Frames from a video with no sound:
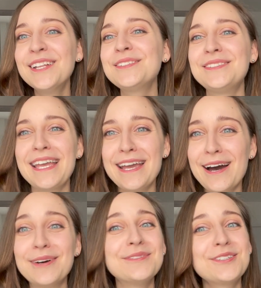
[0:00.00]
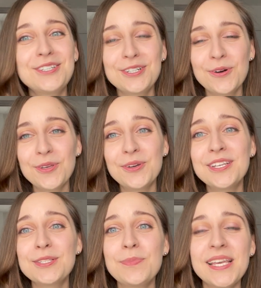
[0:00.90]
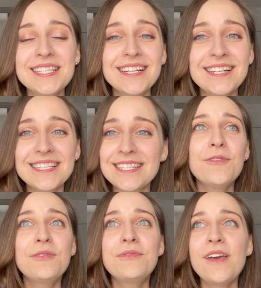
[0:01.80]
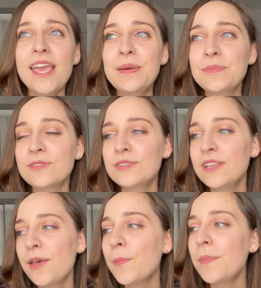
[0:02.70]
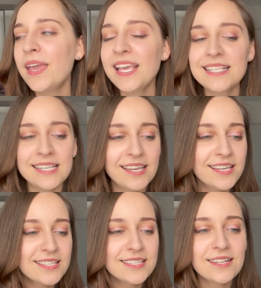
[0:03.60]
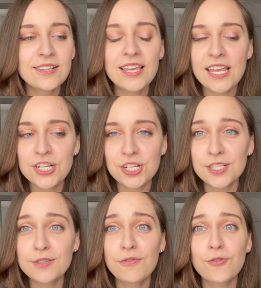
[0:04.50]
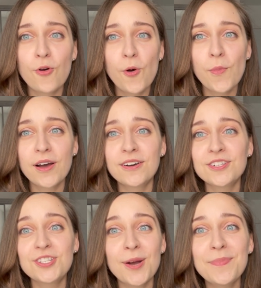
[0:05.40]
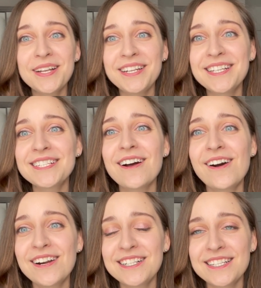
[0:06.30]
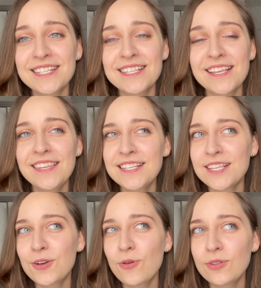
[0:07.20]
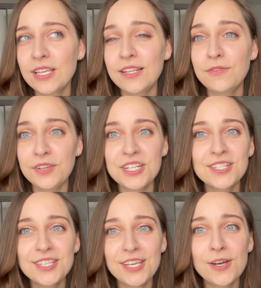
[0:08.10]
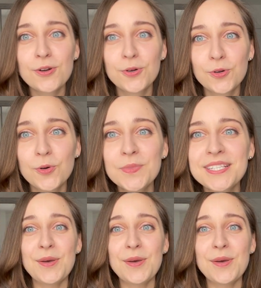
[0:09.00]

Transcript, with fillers: today I will show you. It's basically this famous, amazing installations from Japanese artists. I think they called infinity rooms,